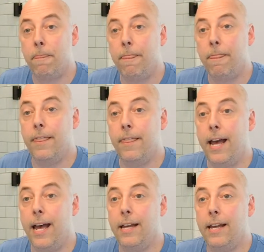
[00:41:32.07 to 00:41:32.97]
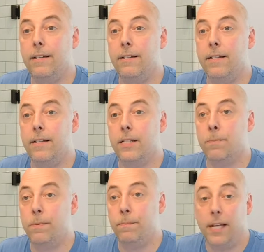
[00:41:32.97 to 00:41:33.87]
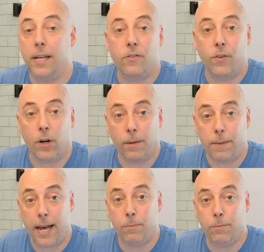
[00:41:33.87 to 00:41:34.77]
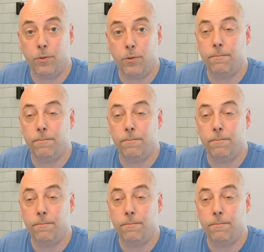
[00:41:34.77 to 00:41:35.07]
that it's PSVR compatible.